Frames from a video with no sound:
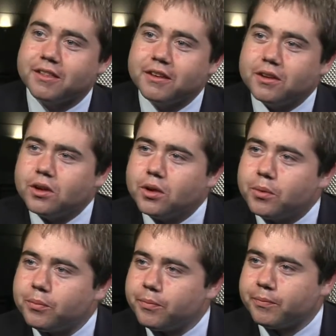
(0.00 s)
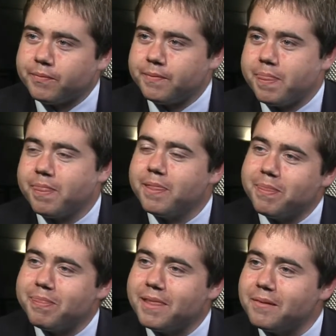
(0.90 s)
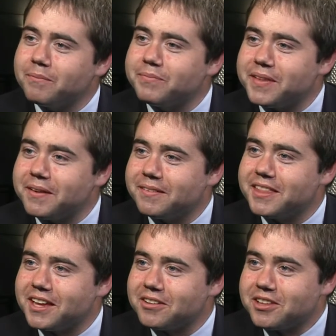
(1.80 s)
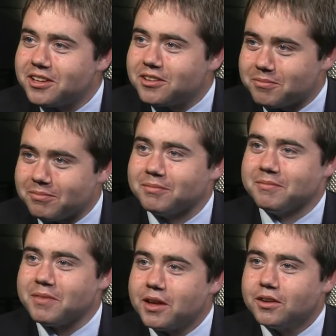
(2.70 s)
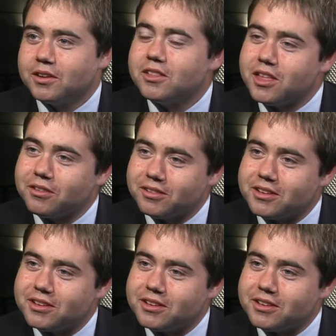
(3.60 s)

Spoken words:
Well, I think for me, of course, we look at my Senate district. So I've got Pearl River